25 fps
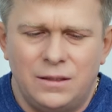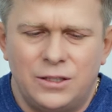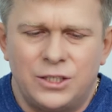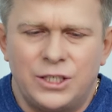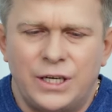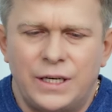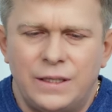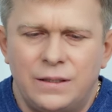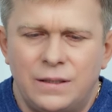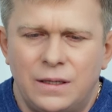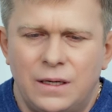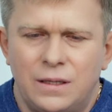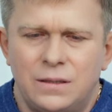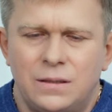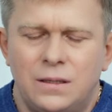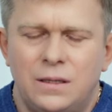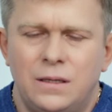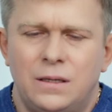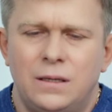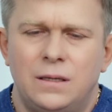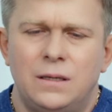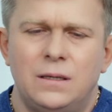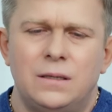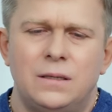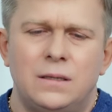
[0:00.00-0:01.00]

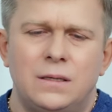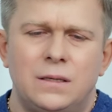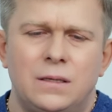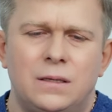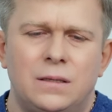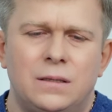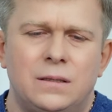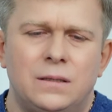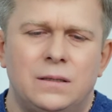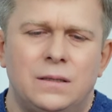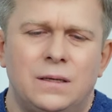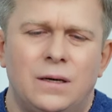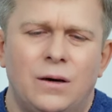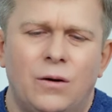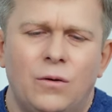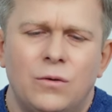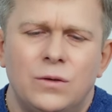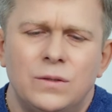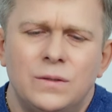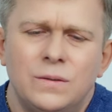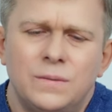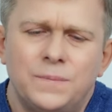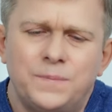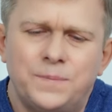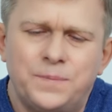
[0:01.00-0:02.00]
Shaitan
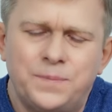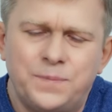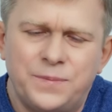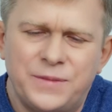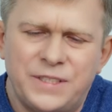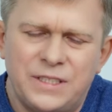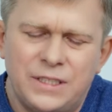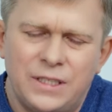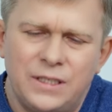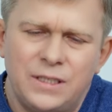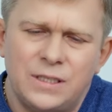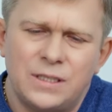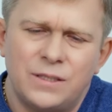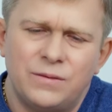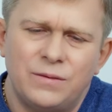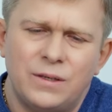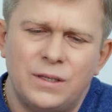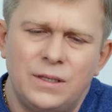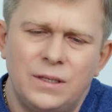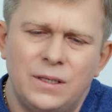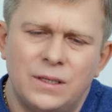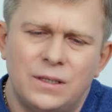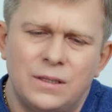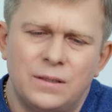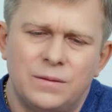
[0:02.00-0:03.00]
has changed this
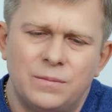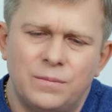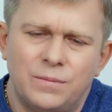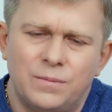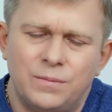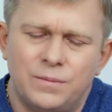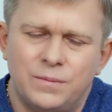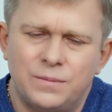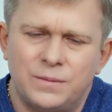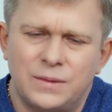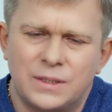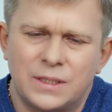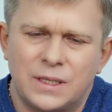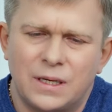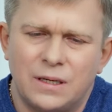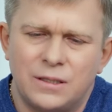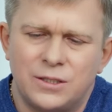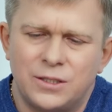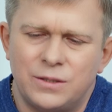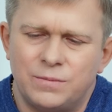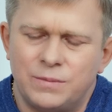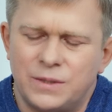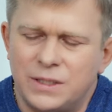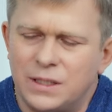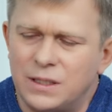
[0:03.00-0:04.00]
truth through
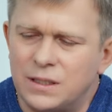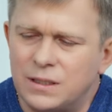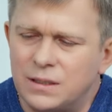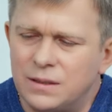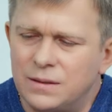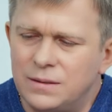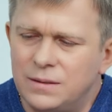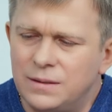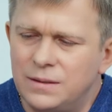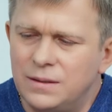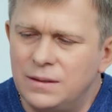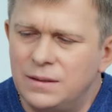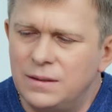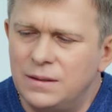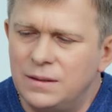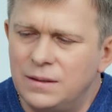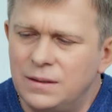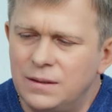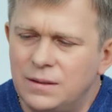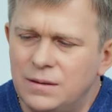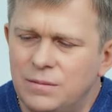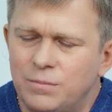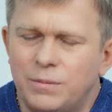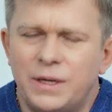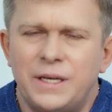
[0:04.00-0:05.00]
his puppets,
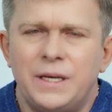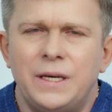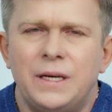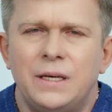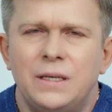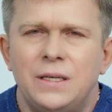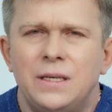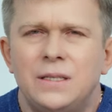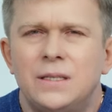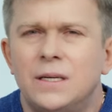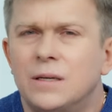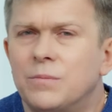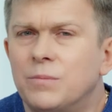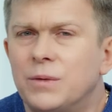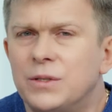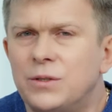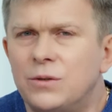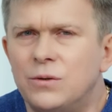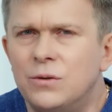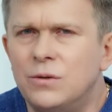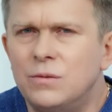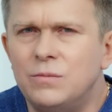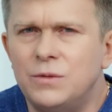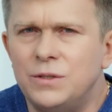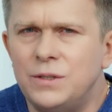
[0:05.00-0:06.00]
through his
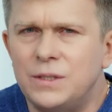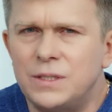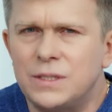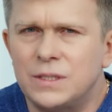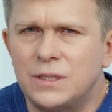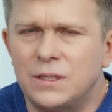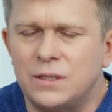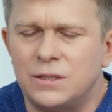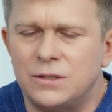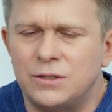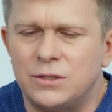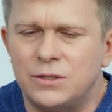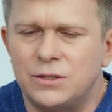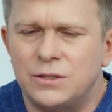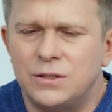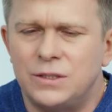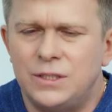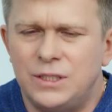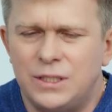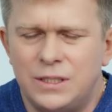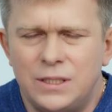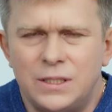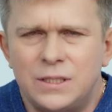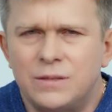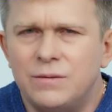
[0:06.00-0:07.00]
slaves. You cannot
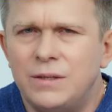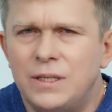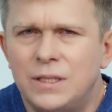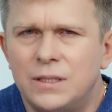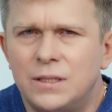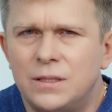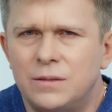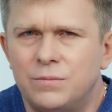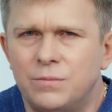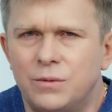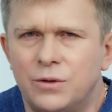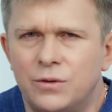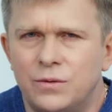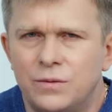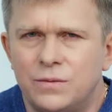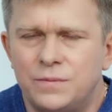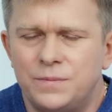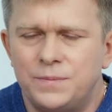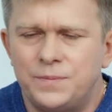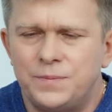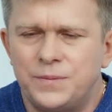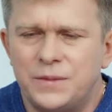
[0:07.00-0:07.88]
call them otherwise.